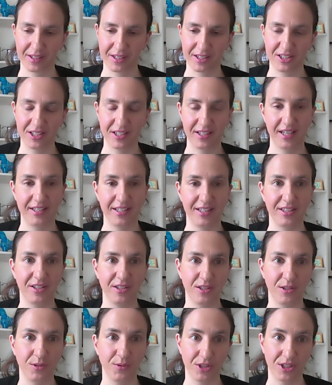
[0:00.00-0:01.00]
Genetics
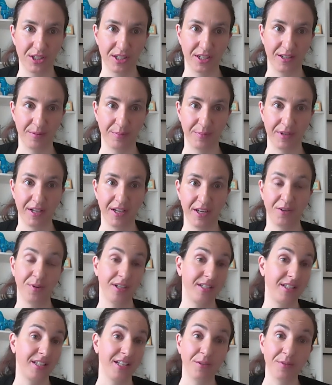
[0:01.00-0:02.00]
Consortium,
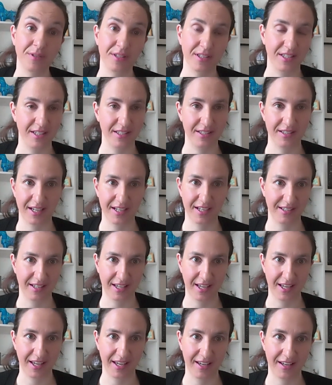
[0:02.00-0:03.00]
which sequences data
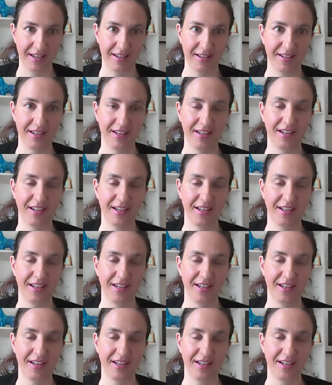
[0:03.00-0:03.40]
here,